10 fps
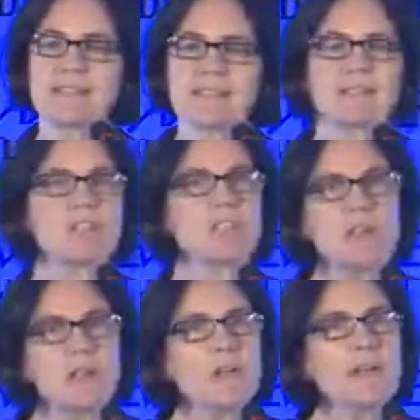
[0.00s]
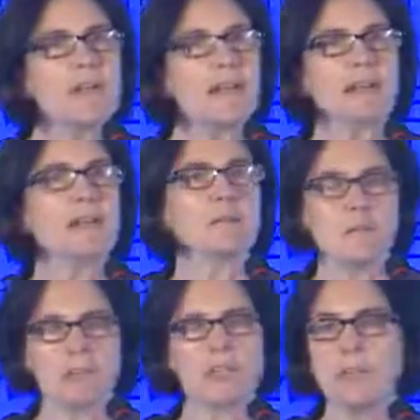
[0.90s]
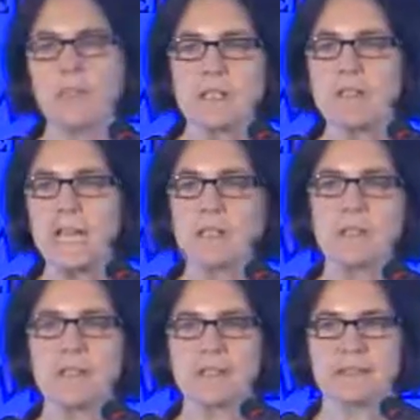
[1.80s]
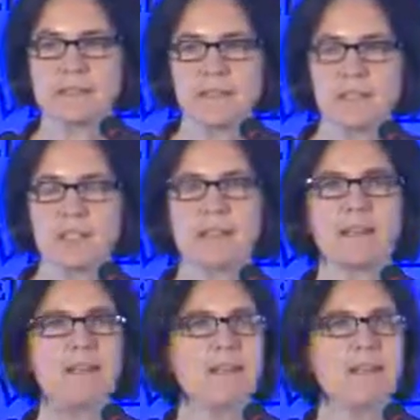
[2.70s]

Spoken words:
the shared collaborative consumption,